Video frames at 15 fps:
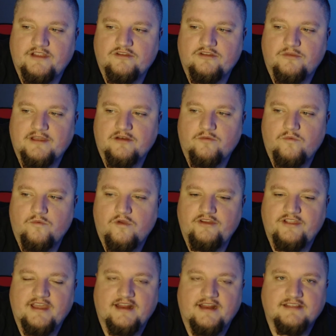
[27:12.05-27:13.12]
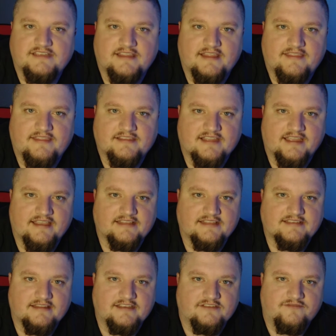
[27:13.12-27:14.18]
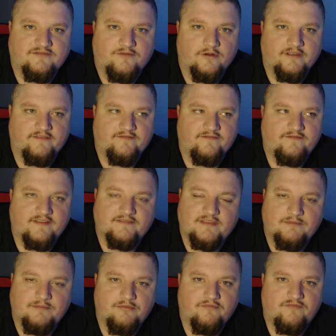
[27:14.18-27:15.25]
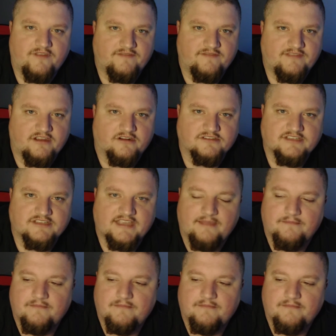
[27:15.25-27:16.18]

no matter what, you got to see that this guy gets at least 40, 50 yards a game.